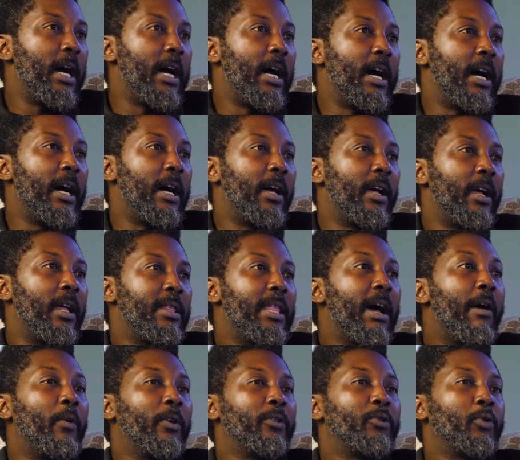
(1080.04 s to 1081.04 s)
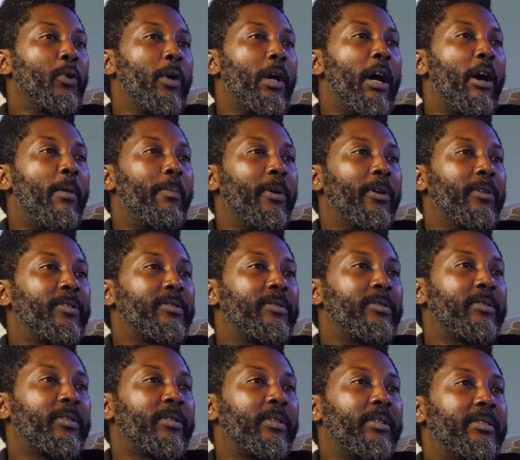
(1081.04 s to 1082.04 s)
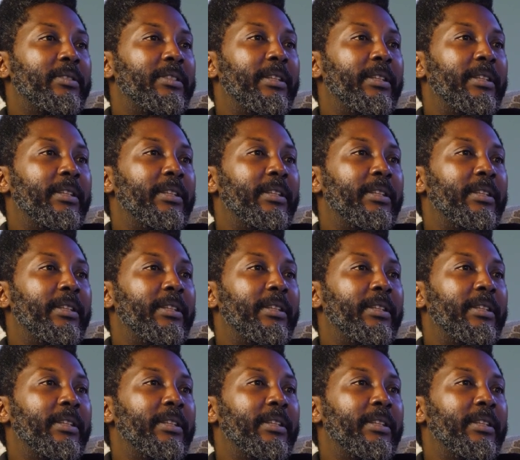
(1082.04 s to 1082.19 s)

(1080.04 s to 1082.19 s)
That was to help us